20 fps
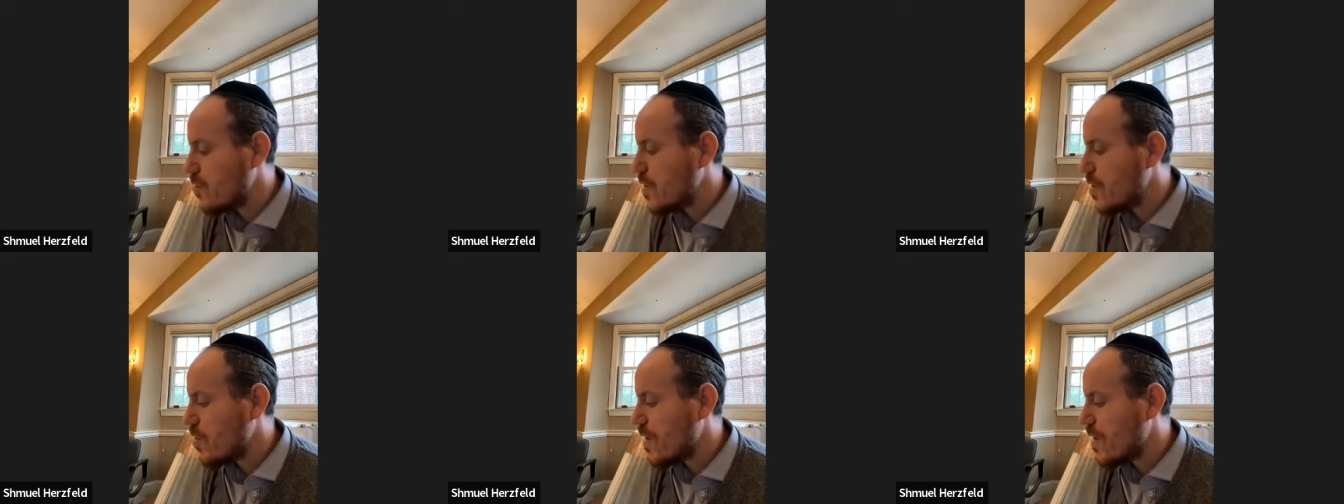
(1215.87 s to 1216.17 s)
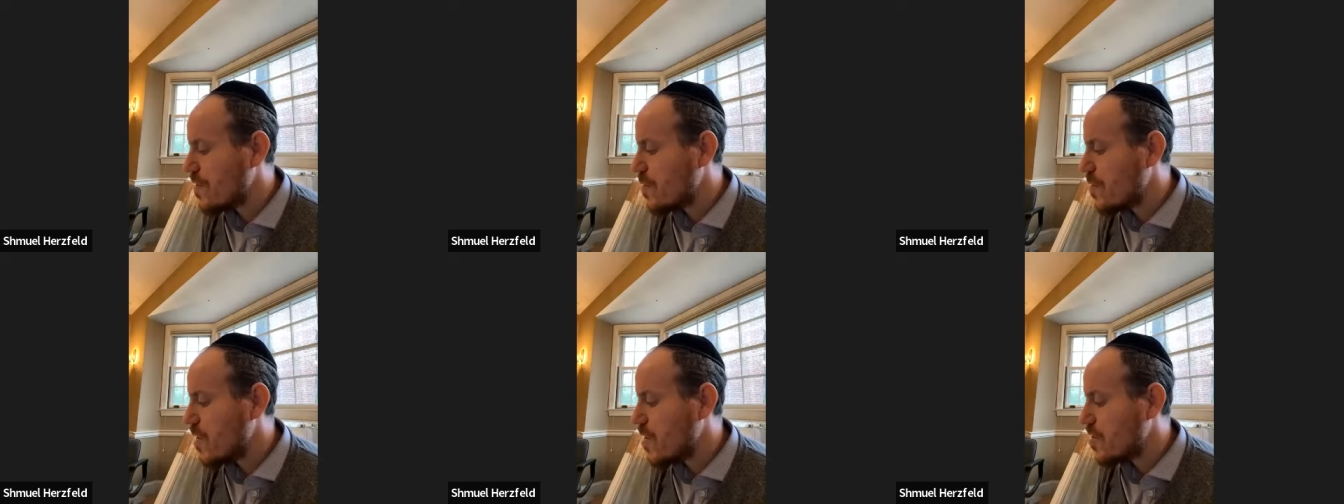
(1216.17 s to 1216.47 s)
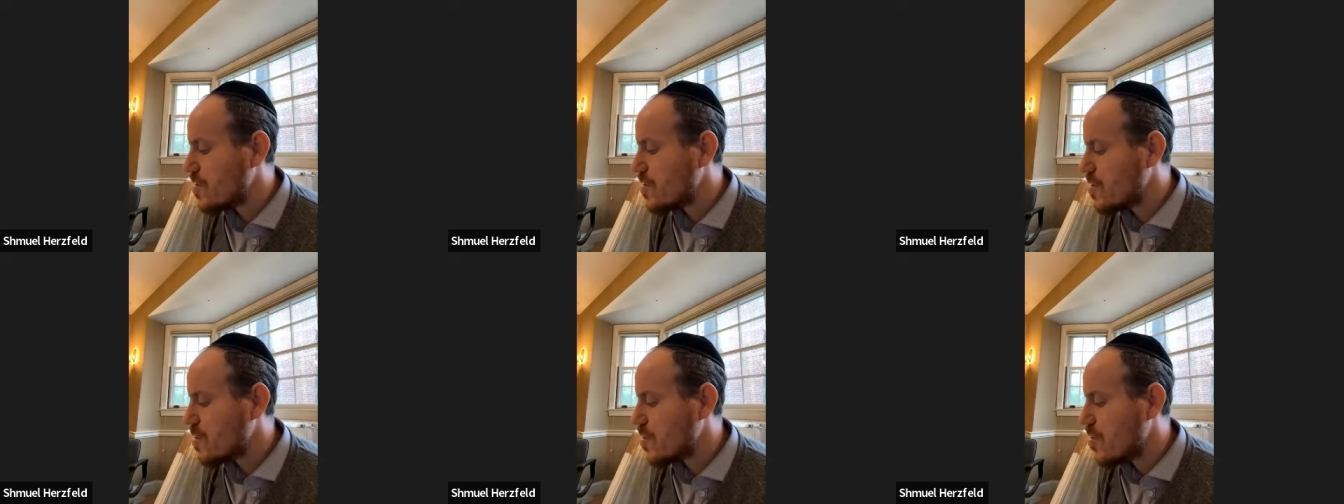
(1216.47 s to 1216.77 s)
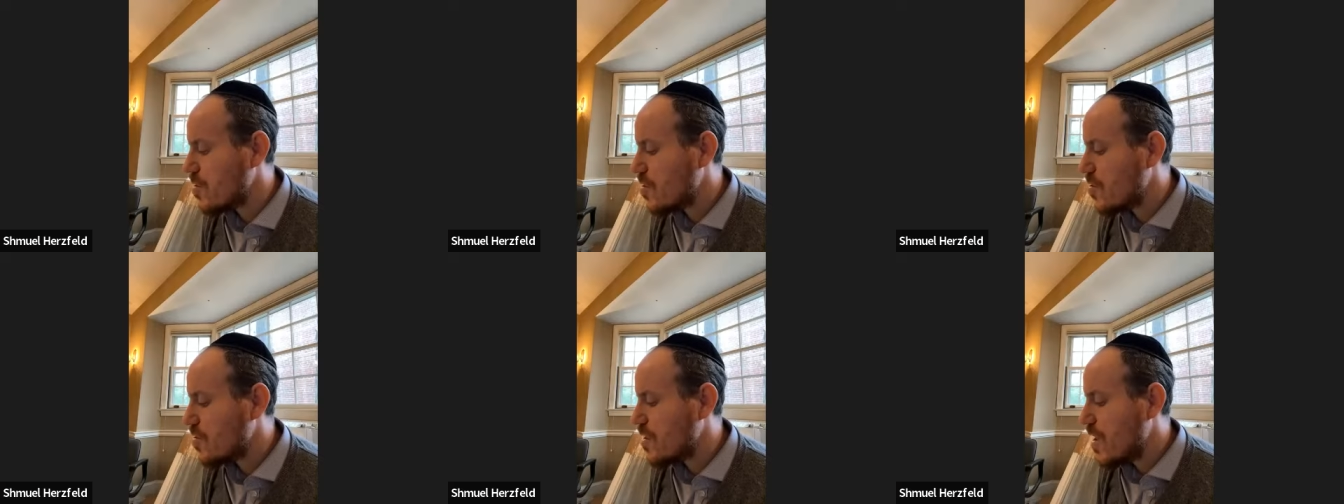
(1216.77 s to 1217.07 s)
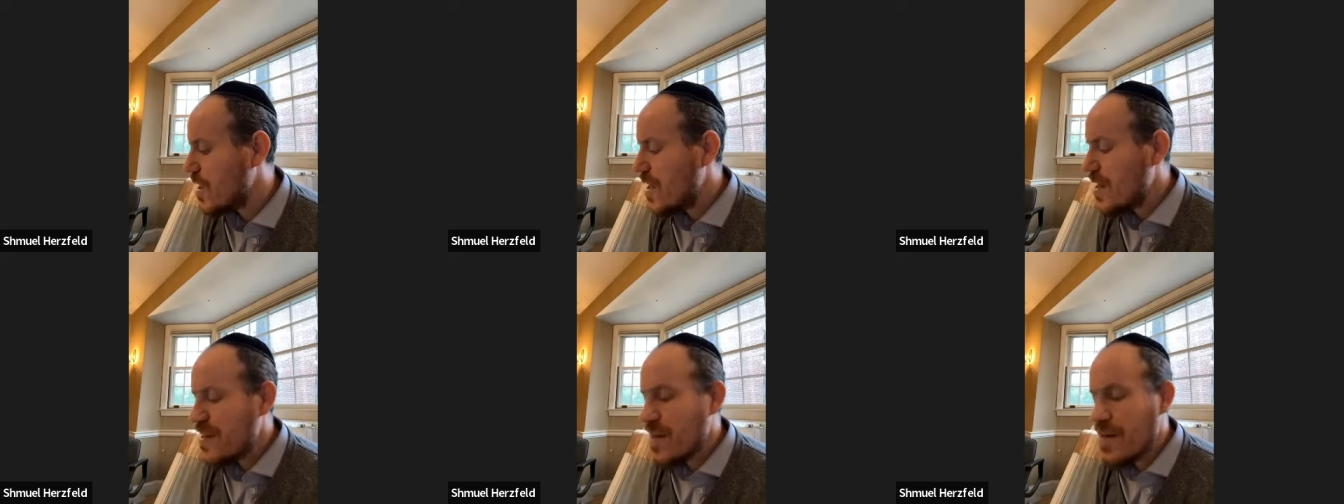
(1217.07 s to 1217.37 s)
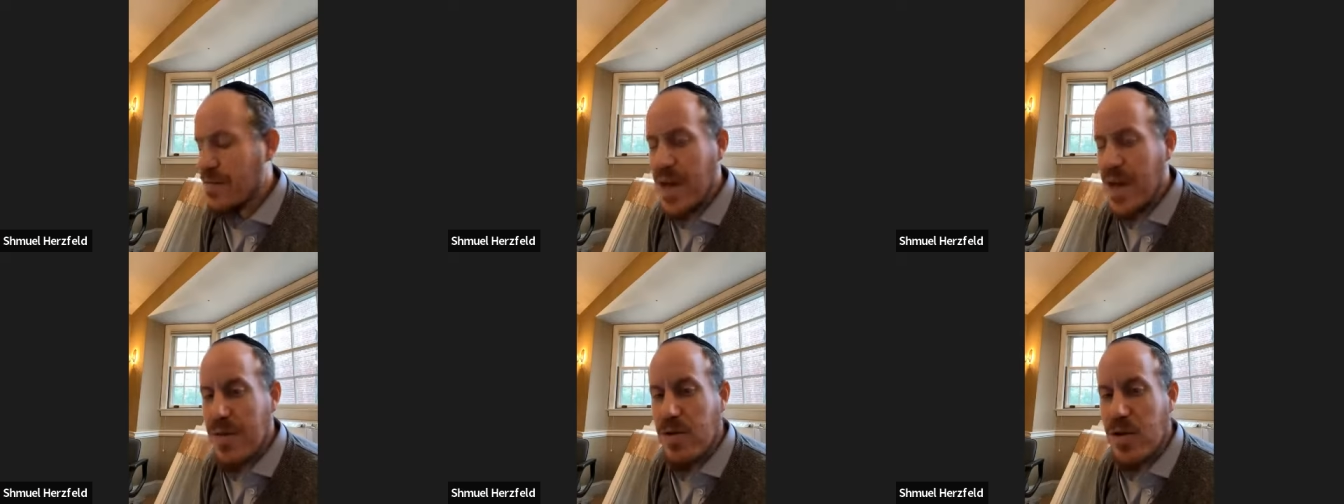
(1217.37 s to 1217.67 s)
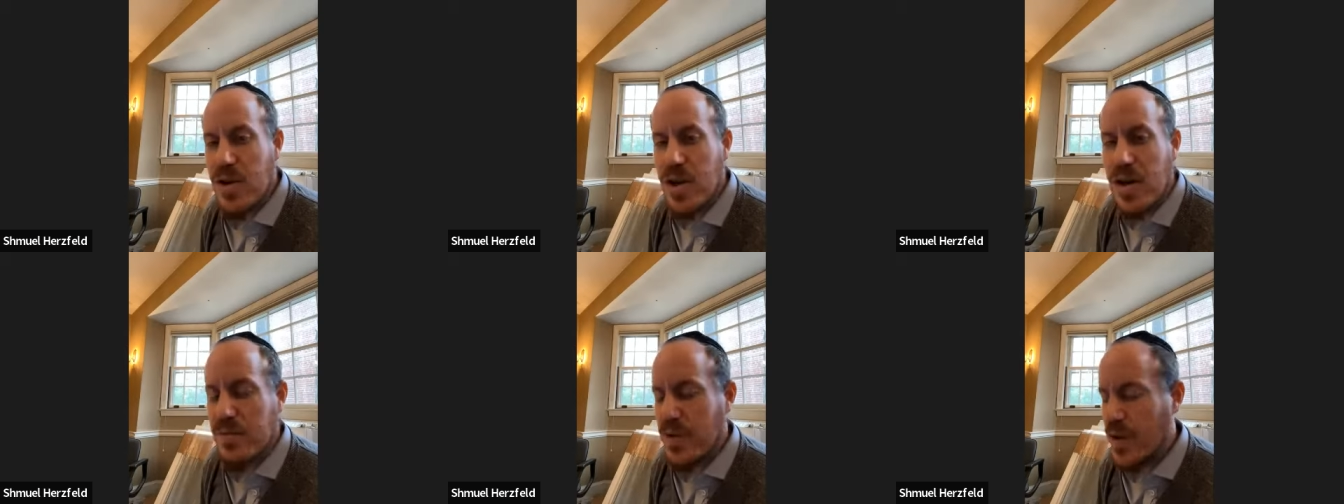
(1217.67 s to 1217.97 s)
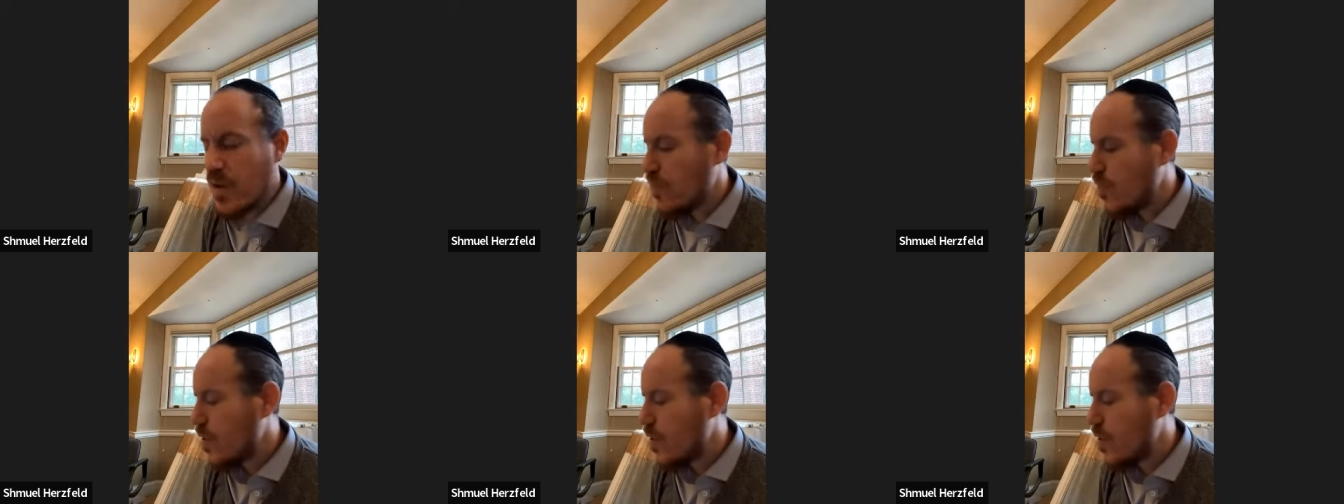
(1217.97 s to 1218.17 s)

we don't have to be concerned that maybe you're gonna bring